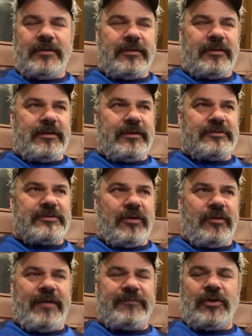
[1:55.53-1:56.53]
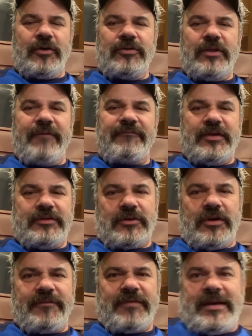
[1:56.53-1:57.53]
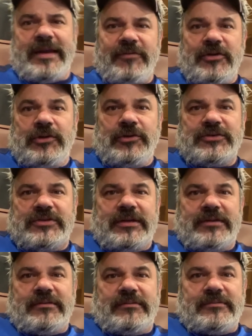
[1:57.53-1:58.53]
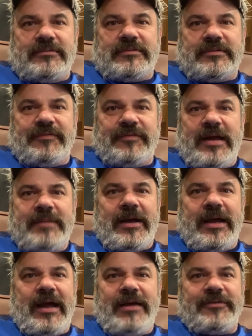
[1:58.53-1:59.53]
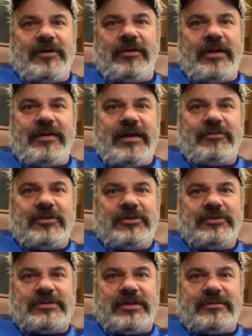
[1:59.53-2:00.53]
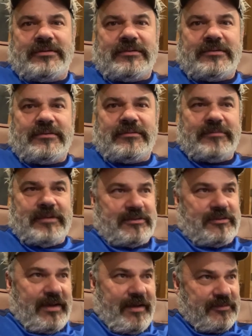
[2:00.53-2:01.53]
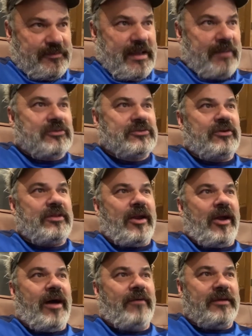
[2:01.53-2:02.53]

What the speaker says: And so I've turned that feature off. I never used it to find my iPhone. I never used it. But you have to be able to turn that off.